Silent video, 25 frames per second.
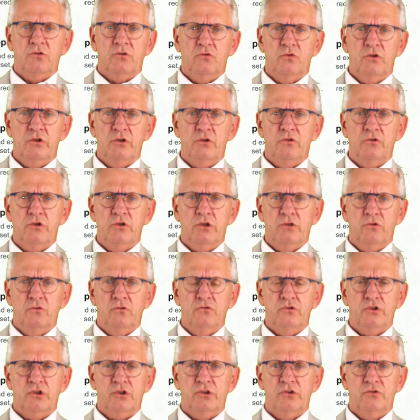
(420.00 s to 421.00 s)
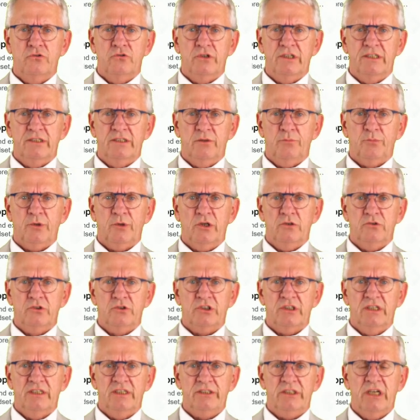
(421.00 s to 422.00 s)
tool you use during the
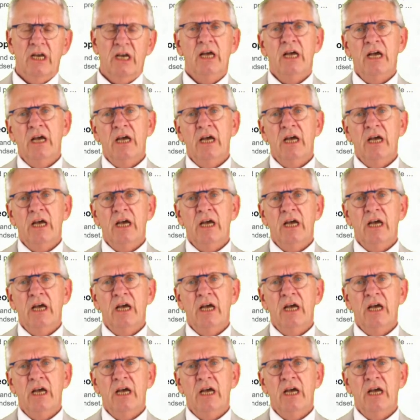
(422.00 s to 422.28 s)
process.